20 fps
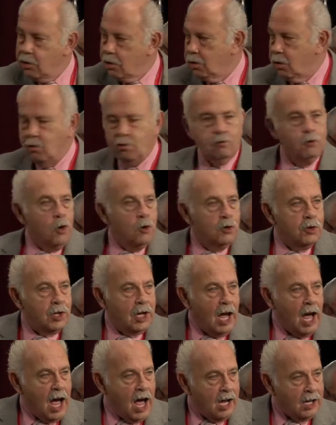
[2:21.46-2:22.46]
to Ruth
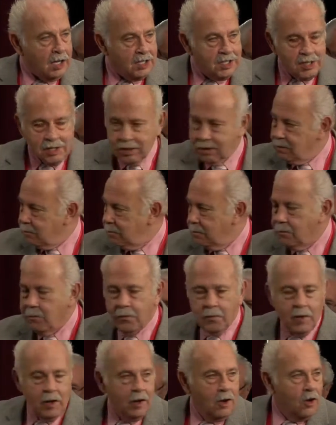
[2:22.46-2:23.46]
Cox,
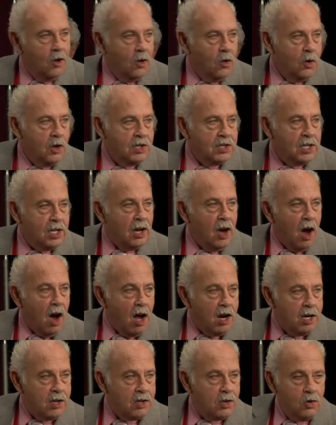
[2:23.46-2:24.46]
who is the
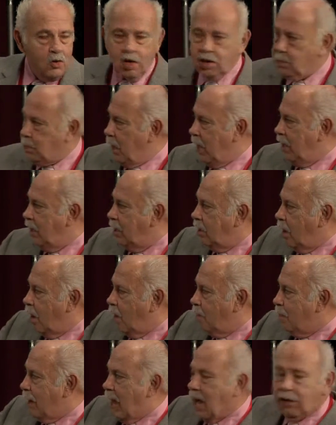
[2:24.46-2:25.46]
artist who has painted our
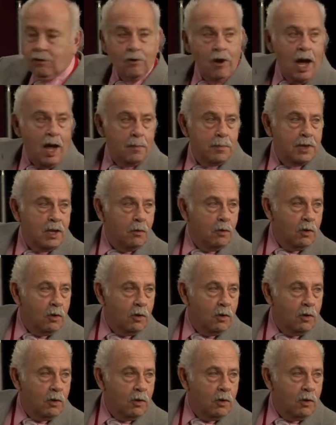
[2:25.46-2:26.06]
backdrop that